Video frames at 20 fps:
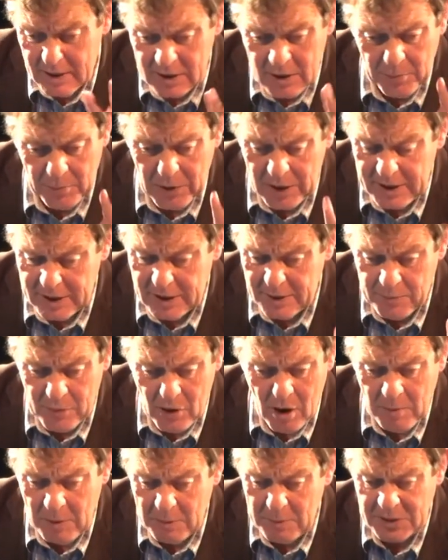completely
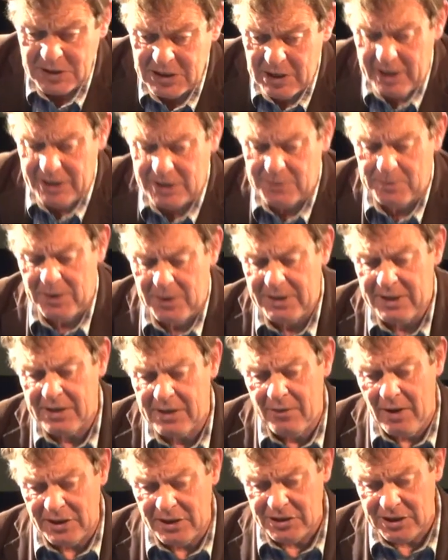problematized by the
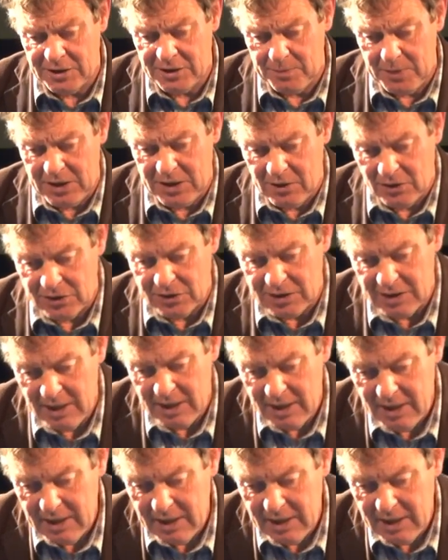crisis because